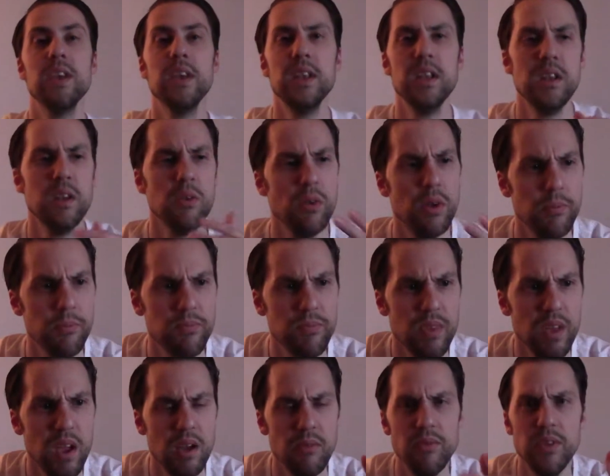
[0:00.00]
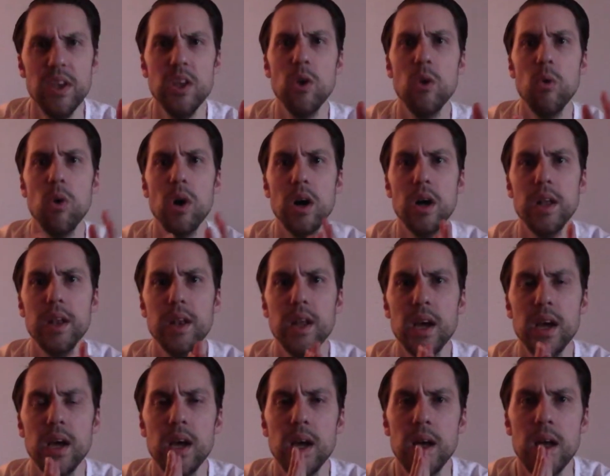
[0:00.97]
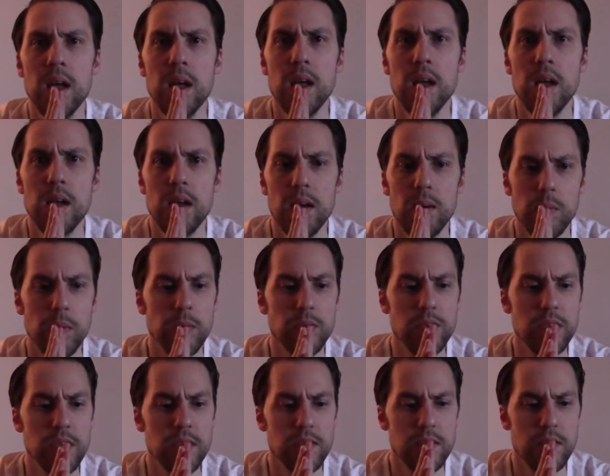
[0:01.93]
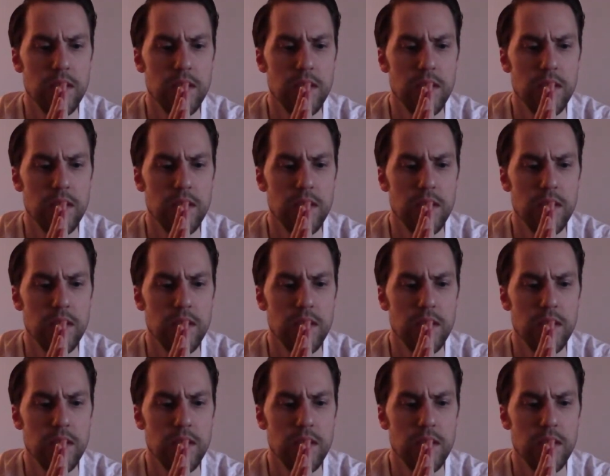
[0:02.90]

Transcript: I did a, a video on, uh, what was it?